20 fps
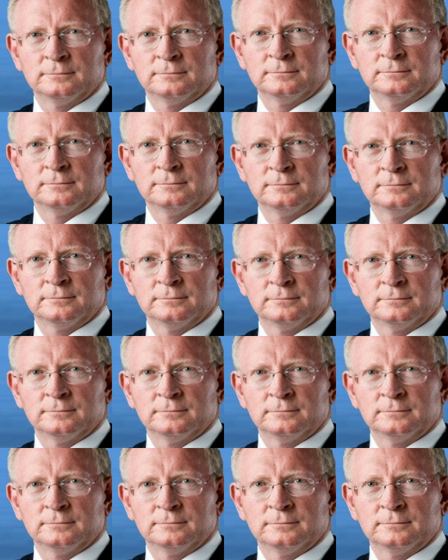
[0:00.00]
Peace
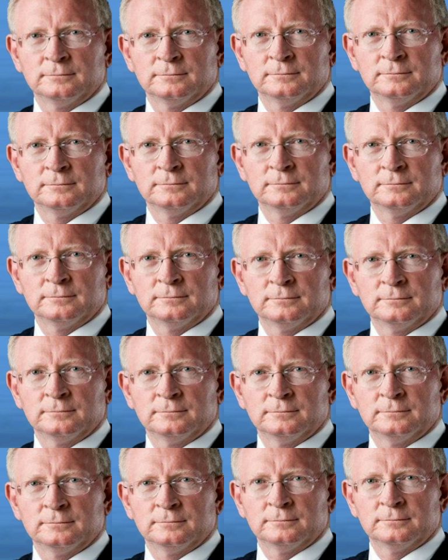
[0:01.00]
is about
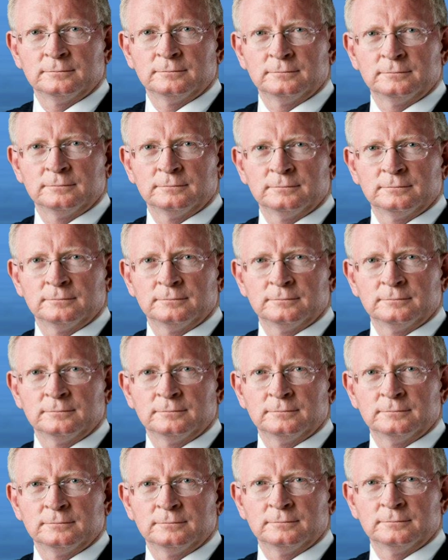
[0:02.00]
minding your own
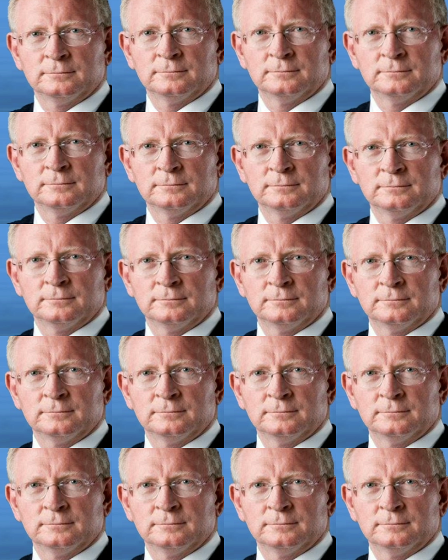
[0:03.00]
business,